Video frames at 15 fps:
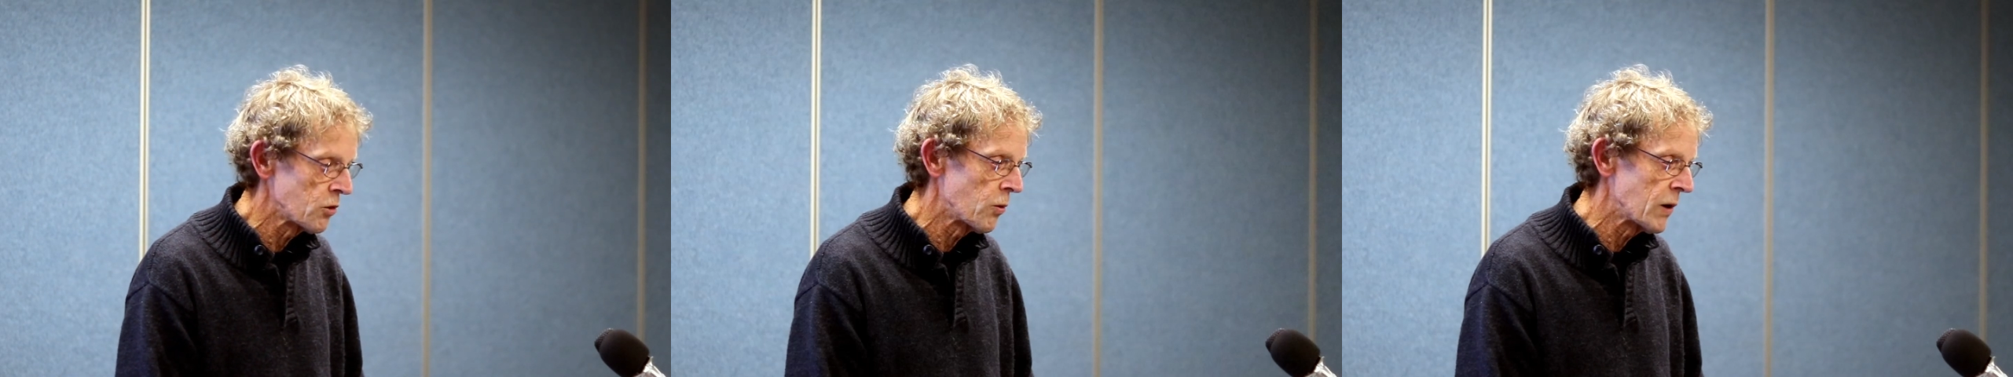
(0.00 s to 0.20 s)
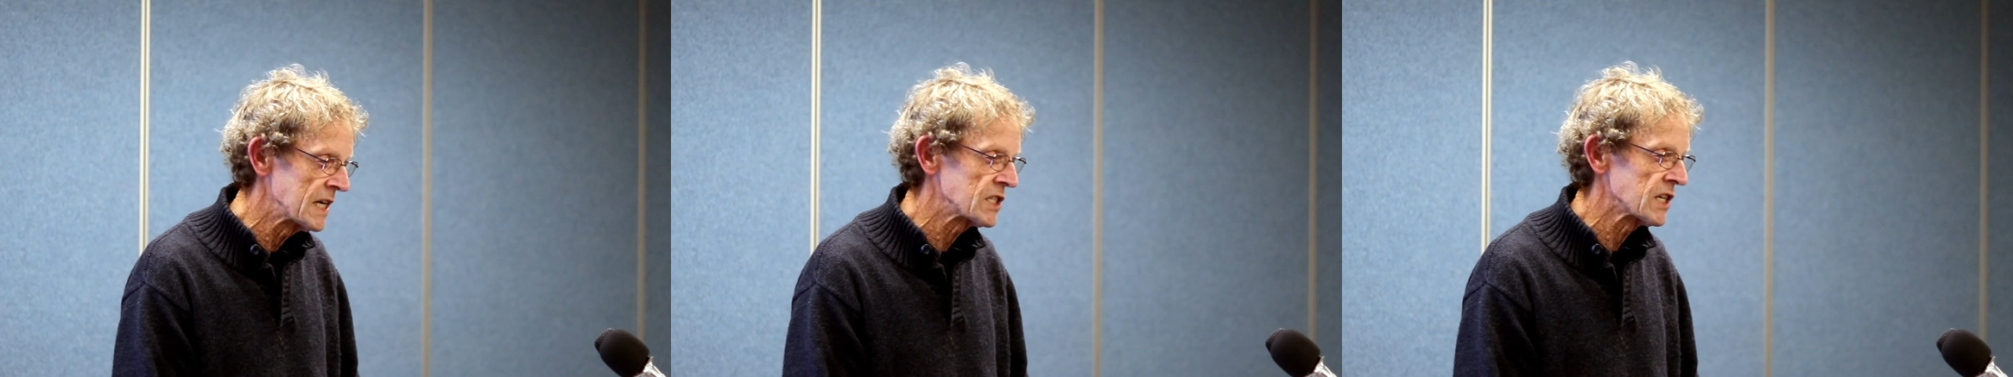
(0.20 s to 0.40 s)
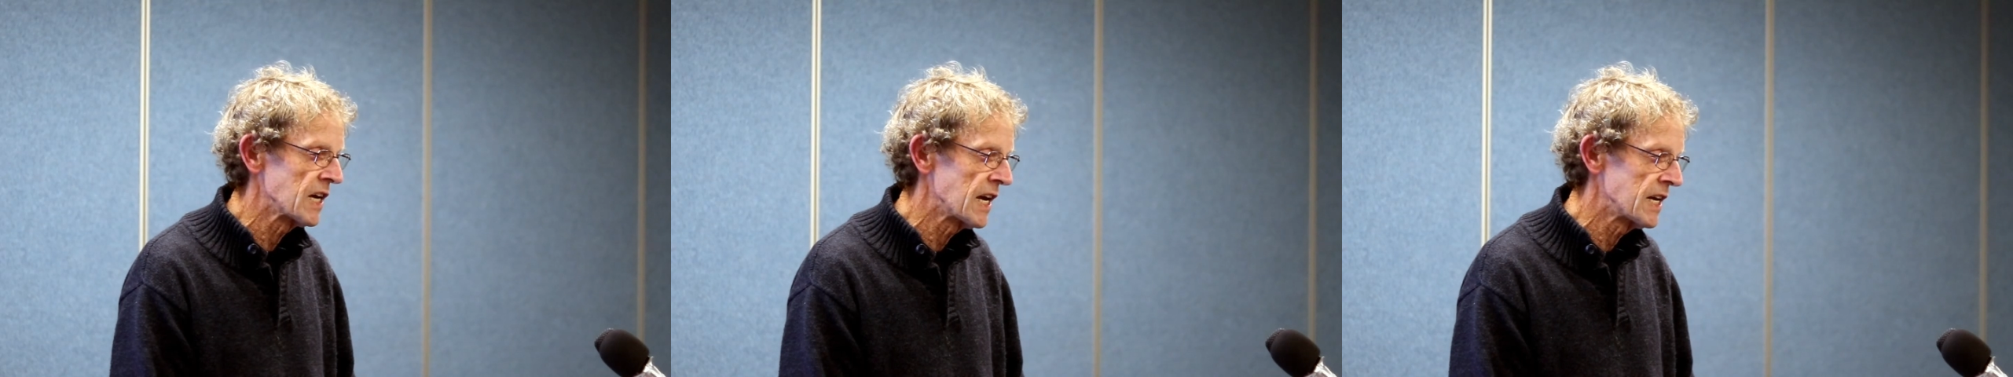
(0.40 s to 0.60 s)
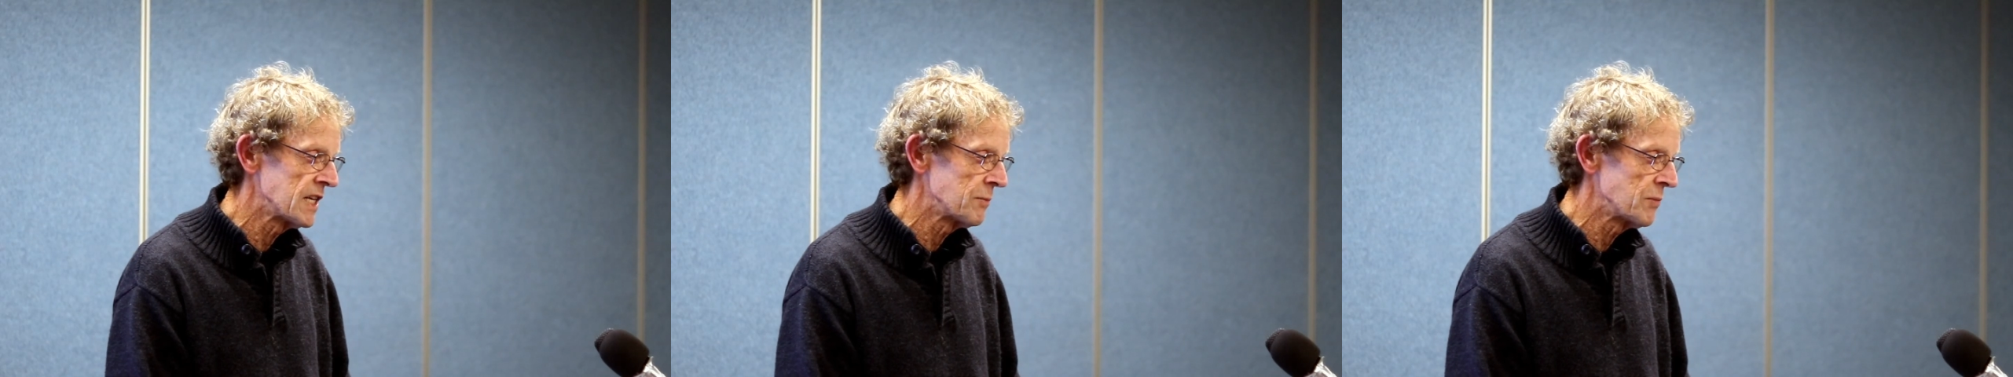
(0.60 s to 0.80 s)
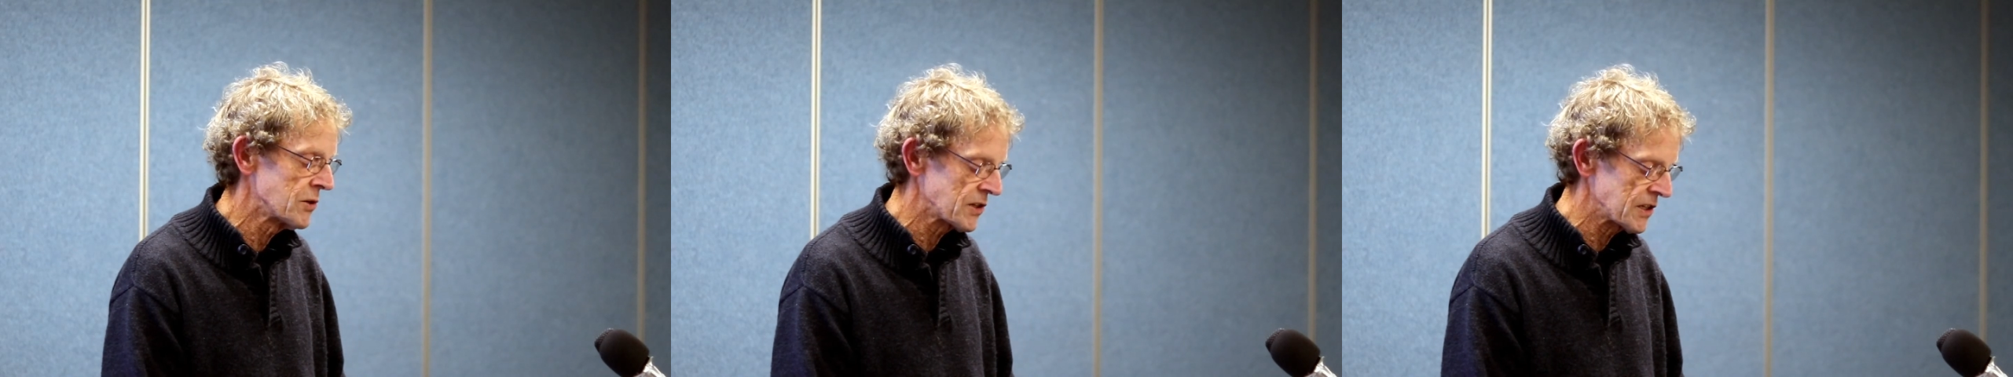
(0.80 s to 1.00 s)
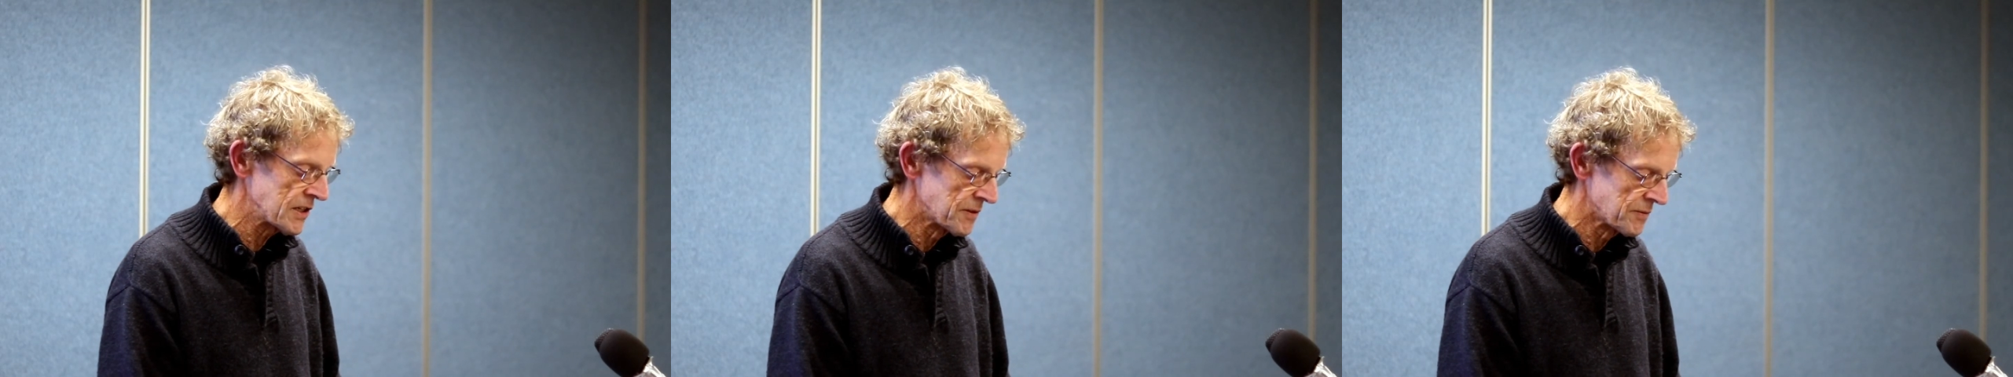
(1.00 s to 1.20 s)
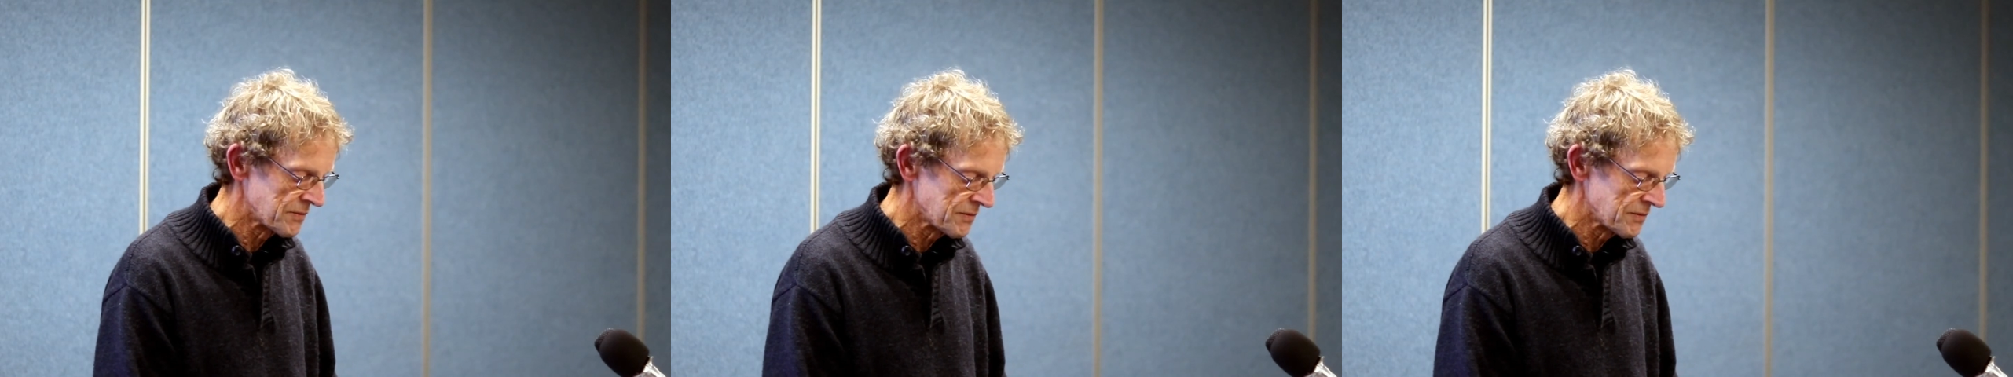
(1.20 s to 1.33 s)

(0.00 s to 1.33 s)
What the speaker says: away to anybody.